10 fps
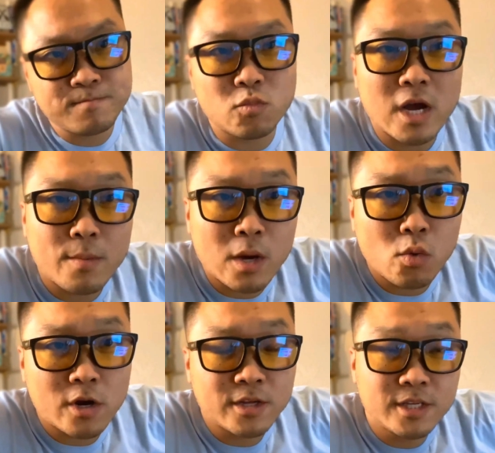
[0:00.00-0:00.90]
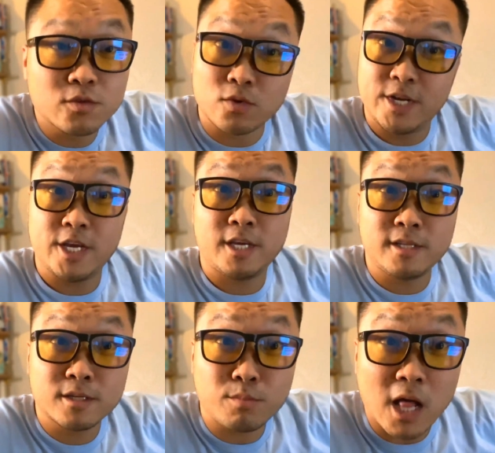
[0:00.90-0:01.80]
why am I wearing these
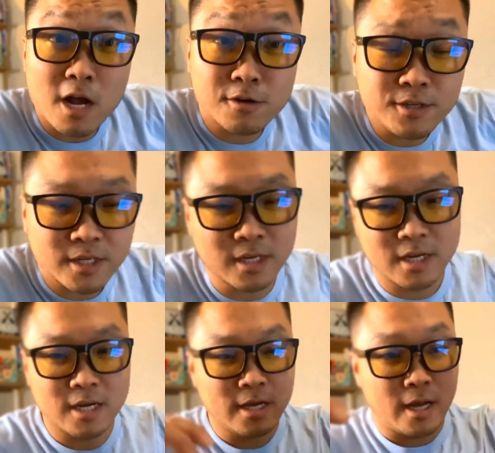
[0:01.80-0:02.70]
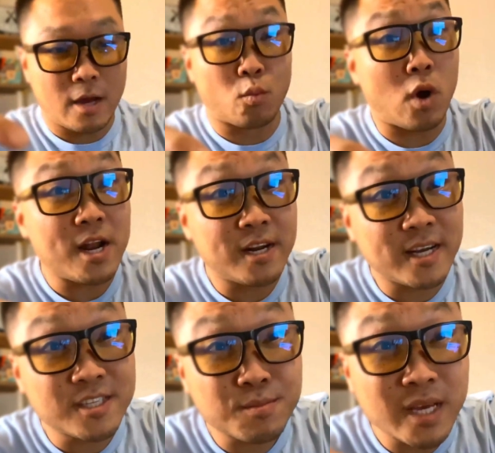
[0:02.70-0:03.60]
ridiculous blockers? And why did I
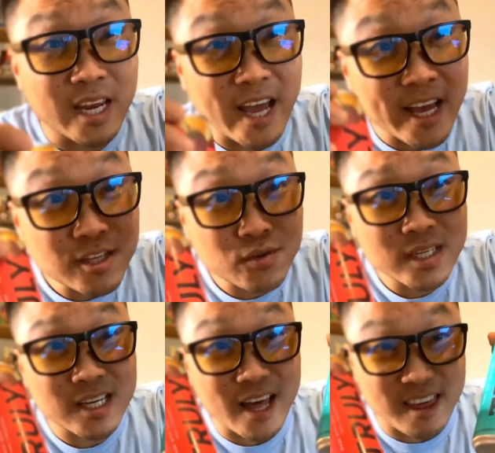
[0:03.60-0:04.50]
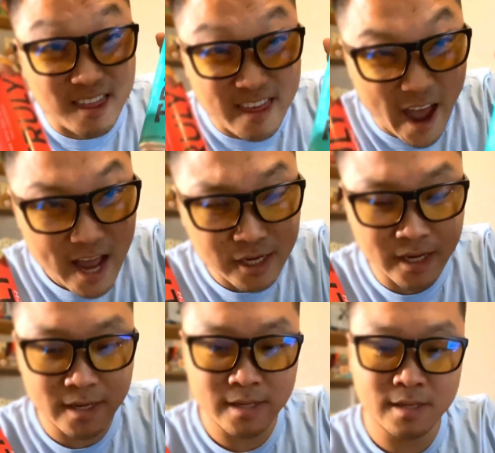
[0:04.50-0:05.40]
just make an entrance like that?
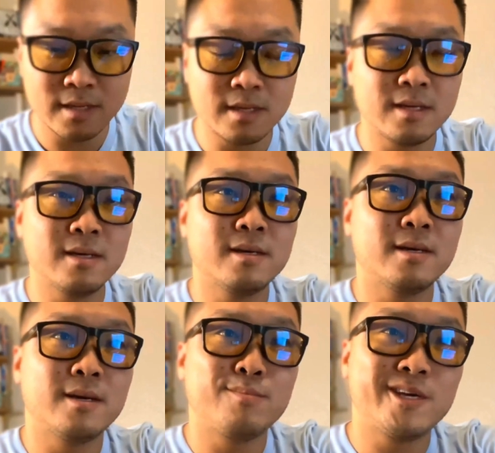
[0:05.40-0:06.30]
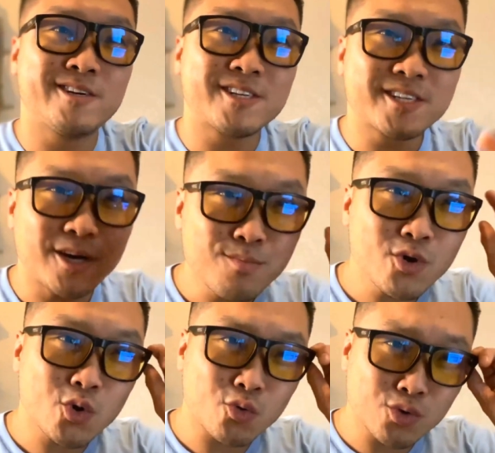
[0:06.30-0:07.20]
Because some
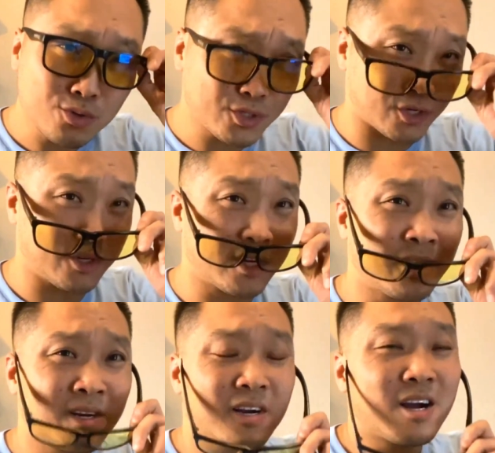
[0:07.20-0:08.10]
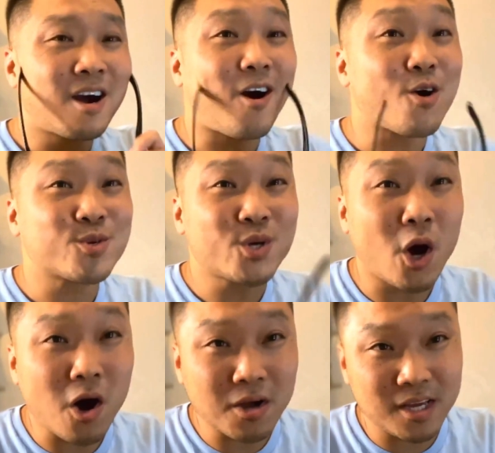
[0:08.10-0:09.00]
cruisers are
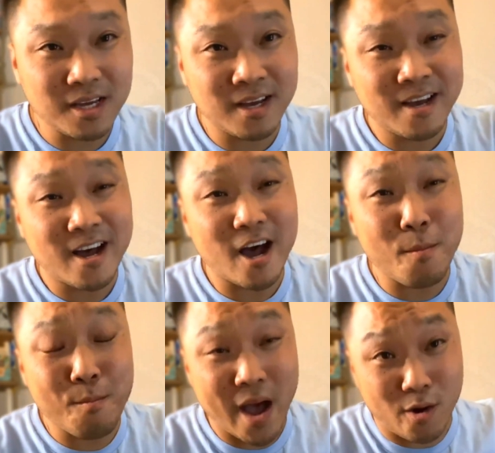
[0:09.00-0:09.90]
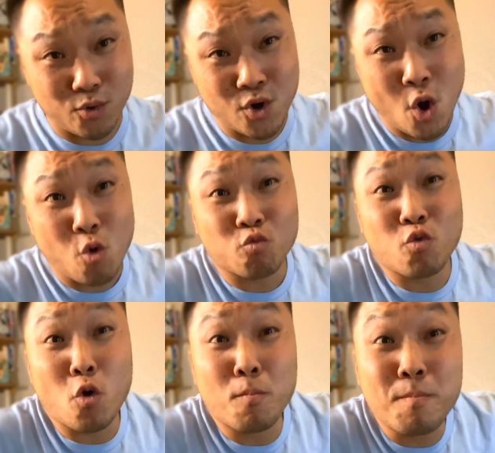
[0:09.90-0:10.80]
talking about
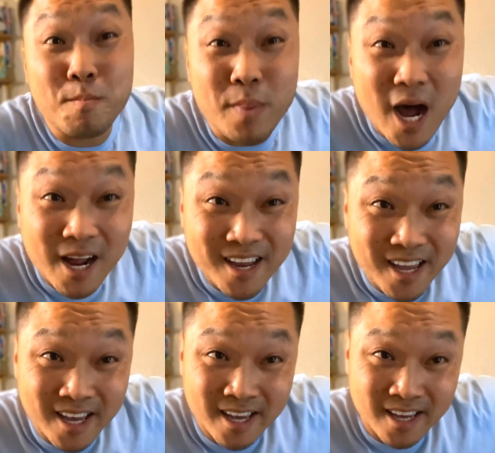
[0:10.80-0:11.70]
robotic